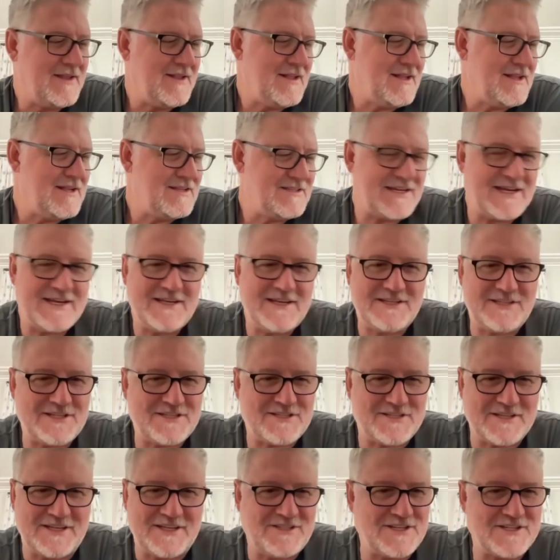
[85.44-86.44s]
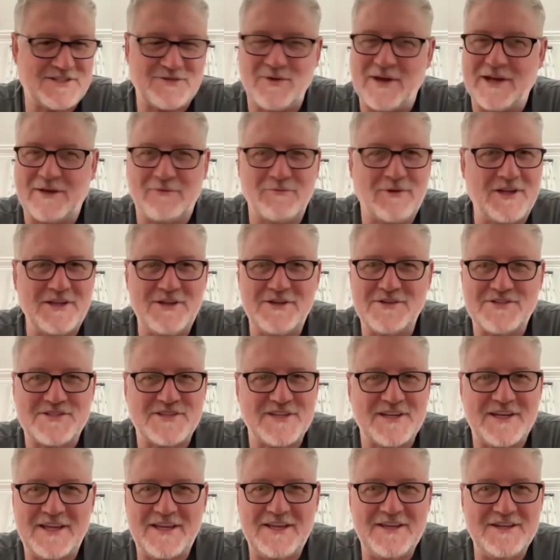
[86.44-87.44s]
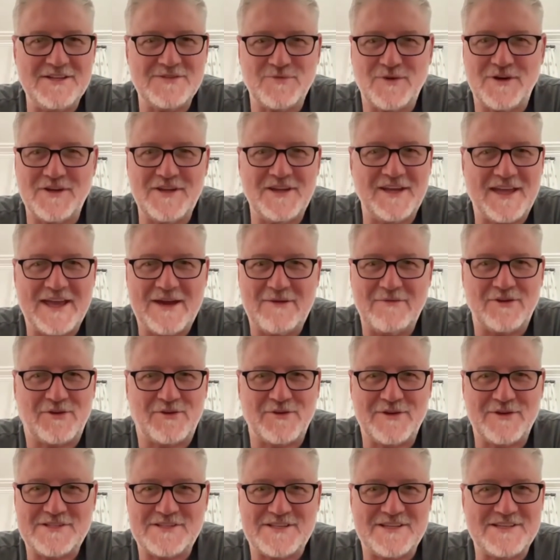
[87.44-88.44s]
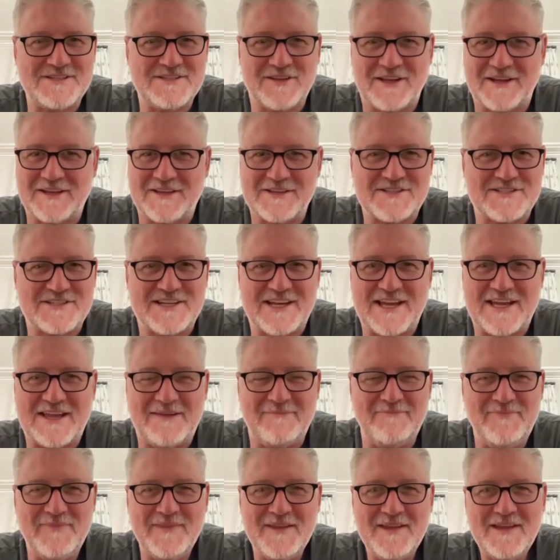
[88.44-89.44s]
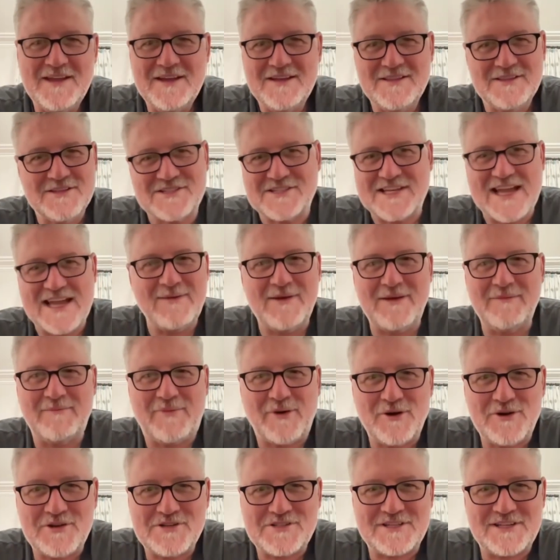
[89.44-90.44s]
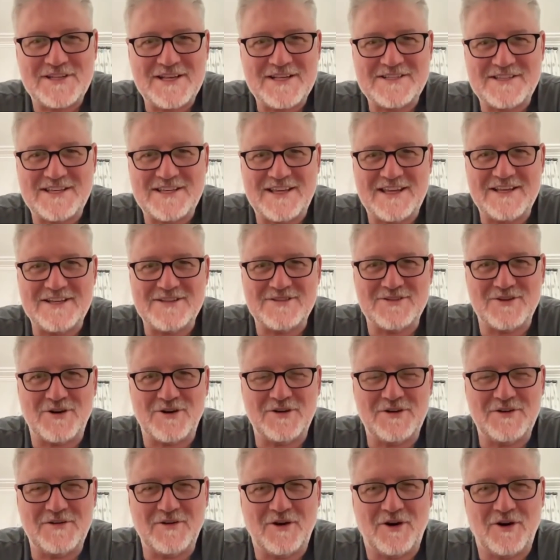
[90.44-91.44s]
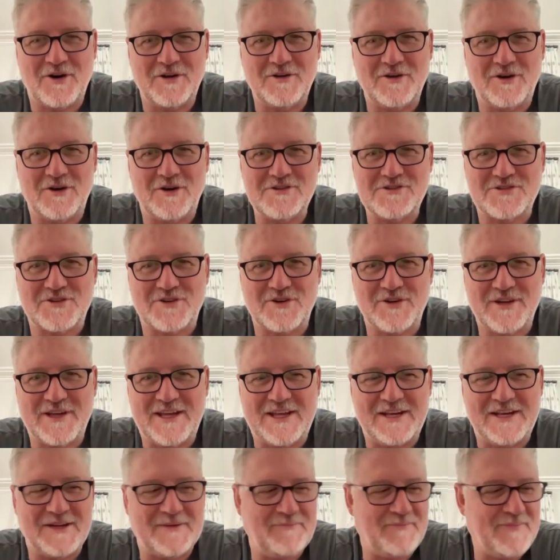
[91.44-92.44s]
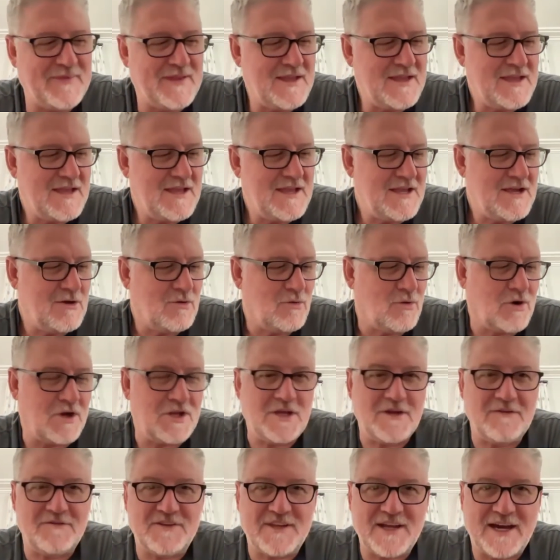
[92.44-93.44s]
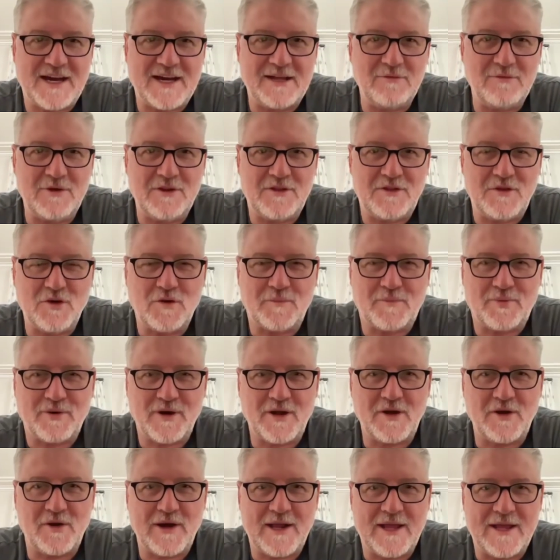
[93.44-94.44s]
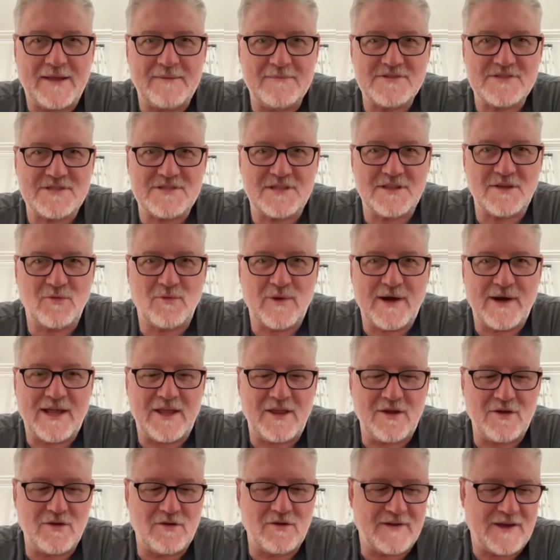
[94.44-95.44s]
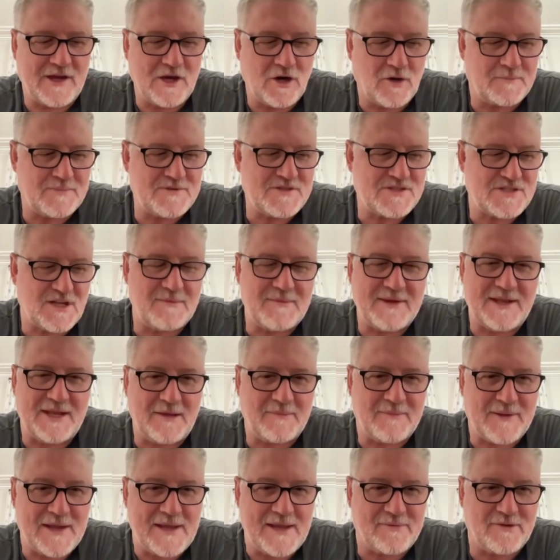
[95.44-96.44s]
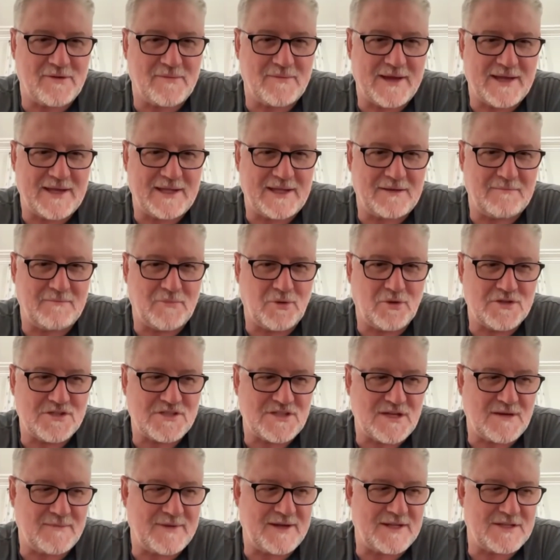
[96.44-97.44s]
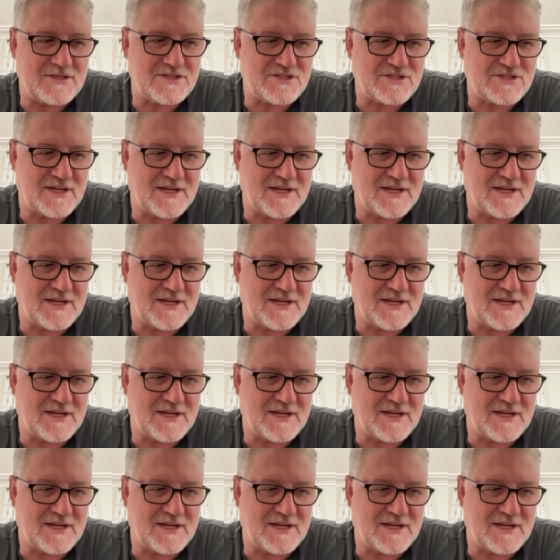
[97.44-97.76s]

So he's just like what you see is what you get with Chris. He's like the same in person as he is on screen. And what you've done with your programs and the way you've helped so many people, mate, and brought so much